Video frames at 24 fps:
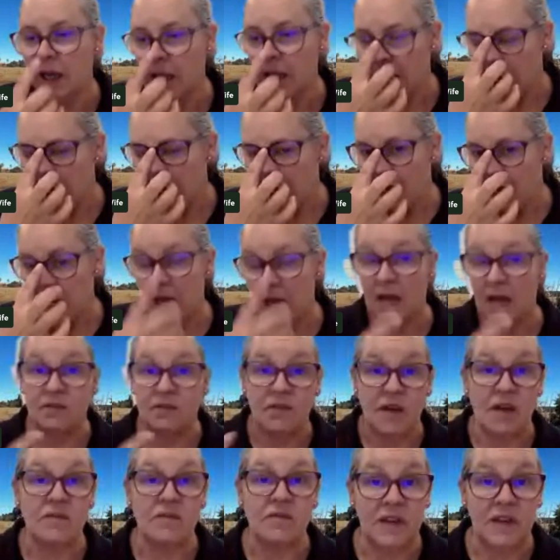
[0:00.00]
and
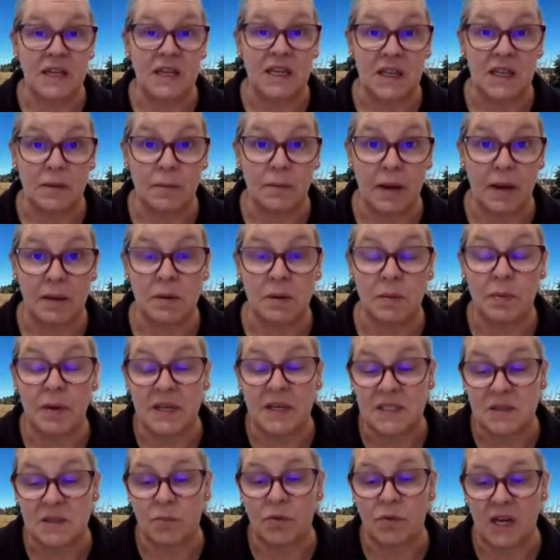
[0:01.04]
feeding the baby bees and
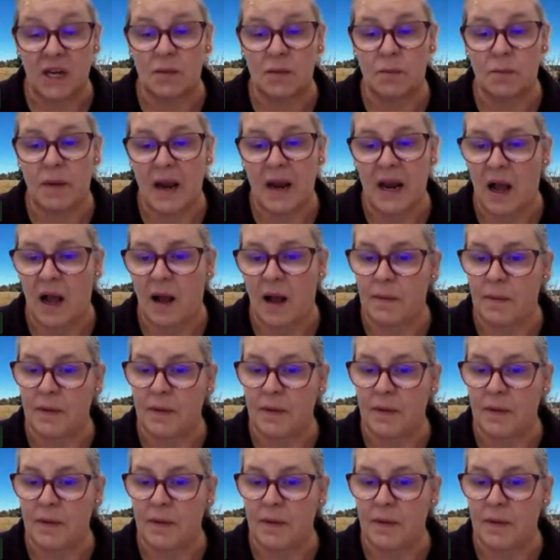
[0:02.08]
bringing them back up.